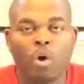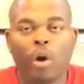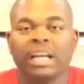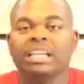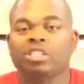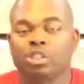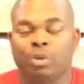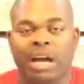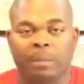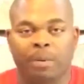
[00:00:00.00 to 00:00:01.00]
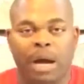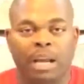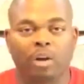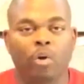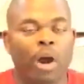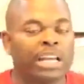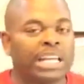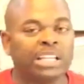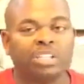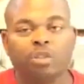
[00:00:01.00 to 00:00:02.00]
or I need to try the product, or I
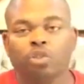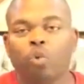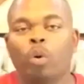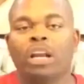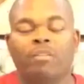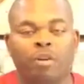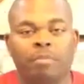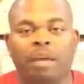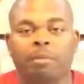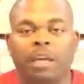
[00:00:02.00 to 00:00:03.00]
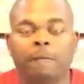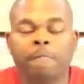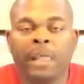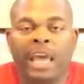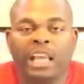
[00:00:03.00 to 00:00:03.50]
need to do whatever it may be.